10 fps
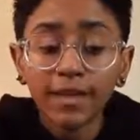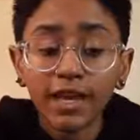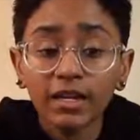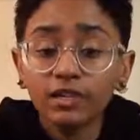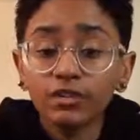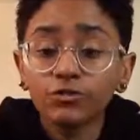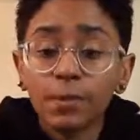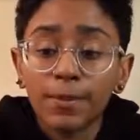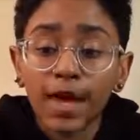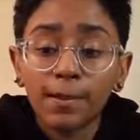And
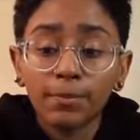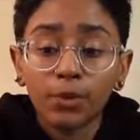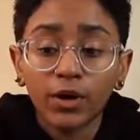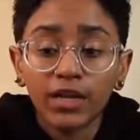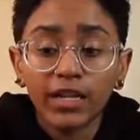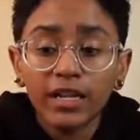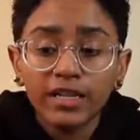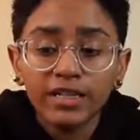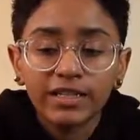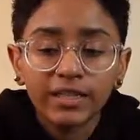from that point,
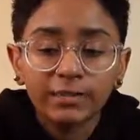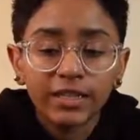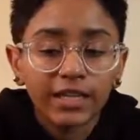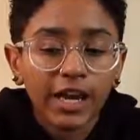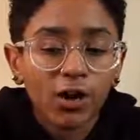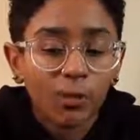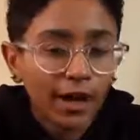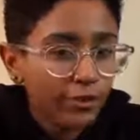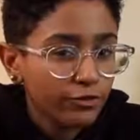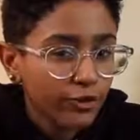he ended up getting help
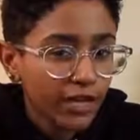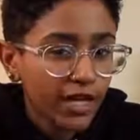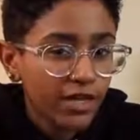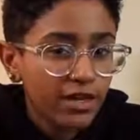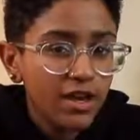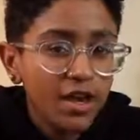after that,